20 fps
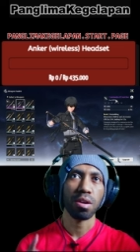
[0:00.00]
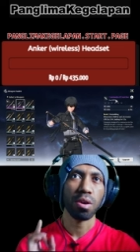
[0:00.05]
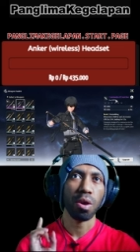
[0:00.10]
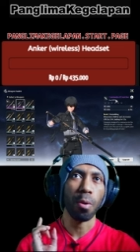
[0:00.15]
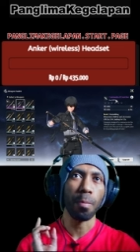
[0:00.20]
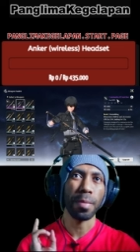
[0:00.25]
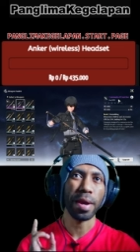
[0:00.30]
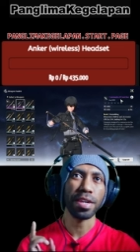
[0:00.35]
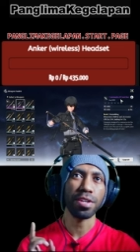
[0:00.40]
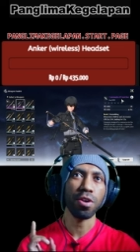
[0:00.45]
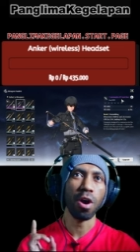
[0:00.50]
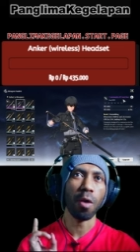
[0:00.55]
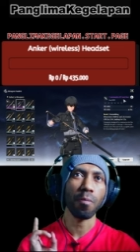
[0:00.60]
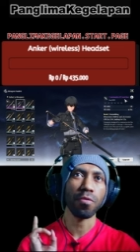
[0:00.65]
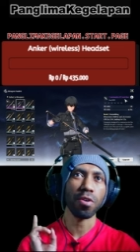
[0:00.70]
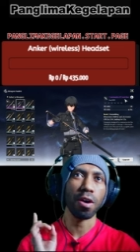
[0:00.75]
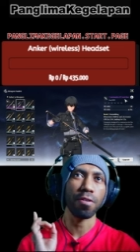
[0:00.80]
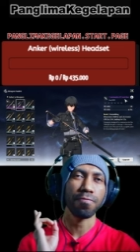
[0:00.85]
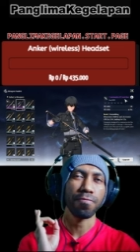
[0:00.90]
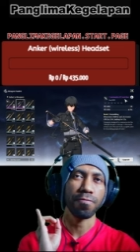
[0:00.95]
commando
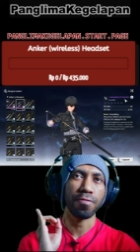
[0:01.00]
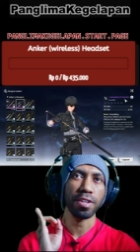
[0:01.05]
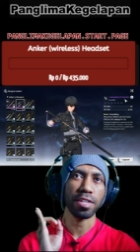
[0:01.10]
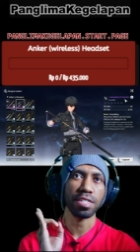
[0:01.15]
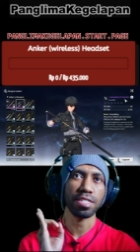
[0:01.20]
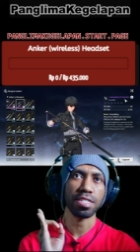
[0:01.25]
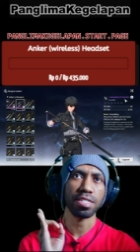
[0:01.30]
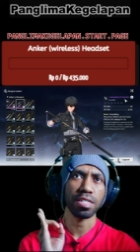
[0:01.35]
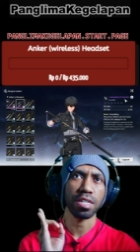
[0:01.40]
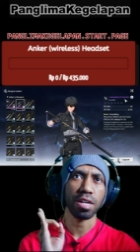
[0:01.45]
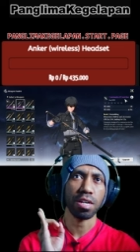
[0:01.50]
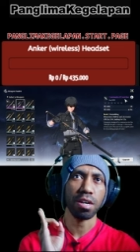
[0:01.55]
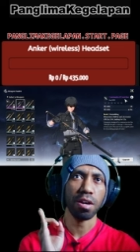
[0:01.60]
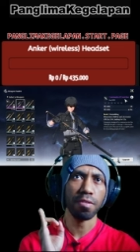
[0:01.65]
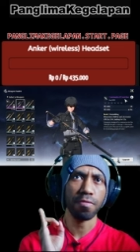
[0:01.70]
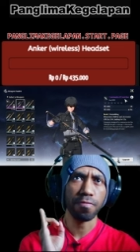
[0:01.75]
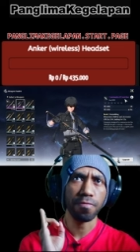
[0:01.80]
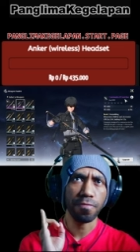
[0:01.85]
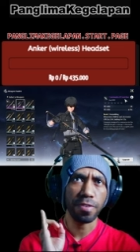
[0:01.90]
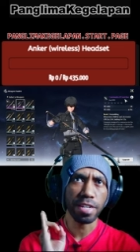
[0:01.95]
of
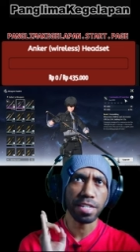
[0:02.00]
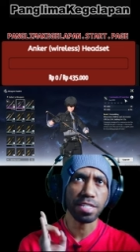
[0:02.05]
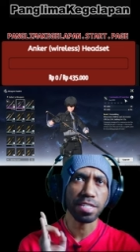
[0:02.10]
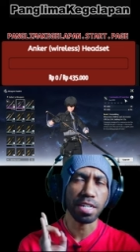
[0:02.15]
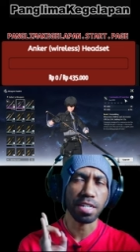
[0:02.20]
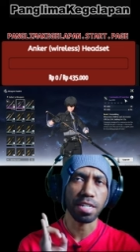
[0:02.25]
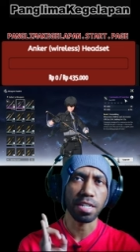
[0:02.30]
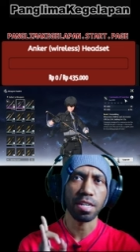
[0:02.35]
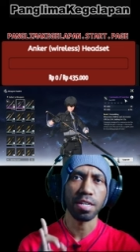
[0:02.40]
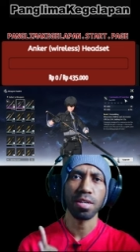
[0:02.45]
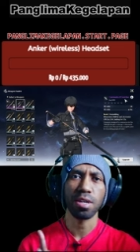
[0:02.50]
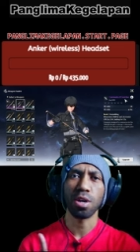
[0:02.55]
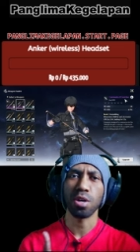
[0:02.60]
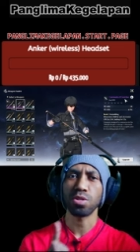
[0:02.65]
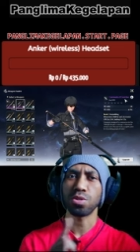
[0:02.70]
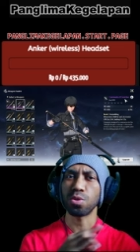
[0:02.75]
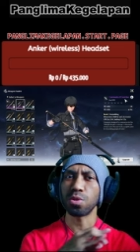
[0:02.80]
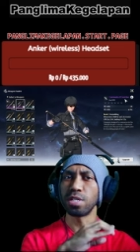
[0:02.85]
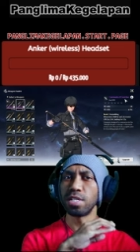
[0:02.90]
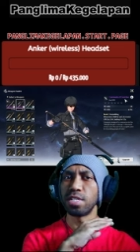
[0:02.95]
conviction
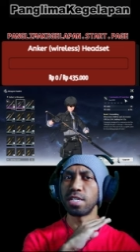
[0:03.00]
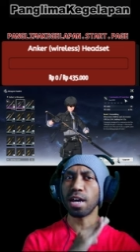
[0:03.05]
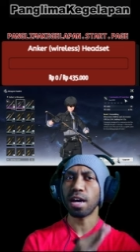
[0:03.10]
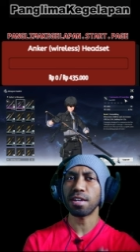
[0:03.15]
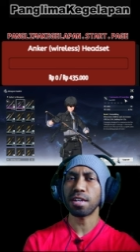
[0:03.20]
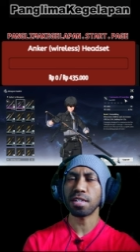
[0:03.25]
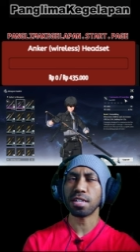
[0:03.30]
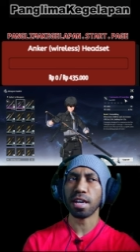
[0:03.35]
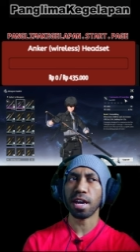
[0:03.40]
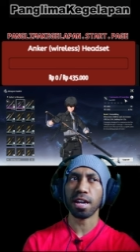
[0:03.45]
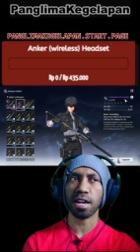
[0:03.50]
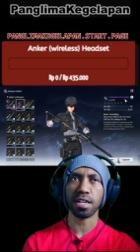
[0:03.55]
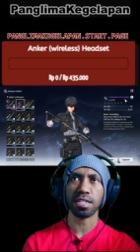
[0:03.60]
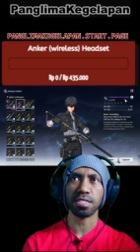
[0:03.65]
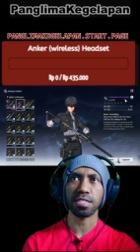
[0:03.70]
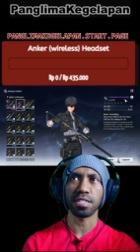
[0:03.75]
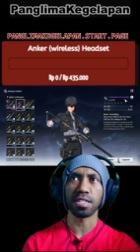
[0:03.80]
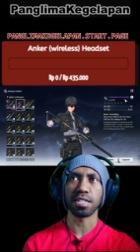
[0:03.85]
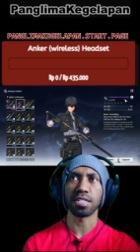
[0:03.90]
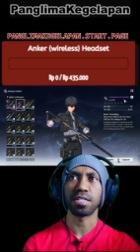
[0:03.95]
to another
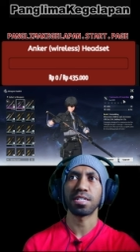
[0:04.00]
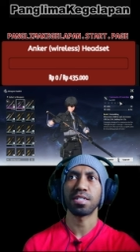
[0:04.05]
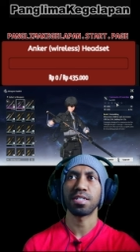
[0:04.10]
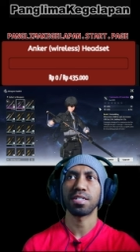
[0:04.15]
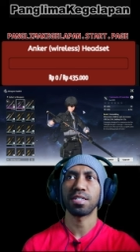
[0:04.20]
character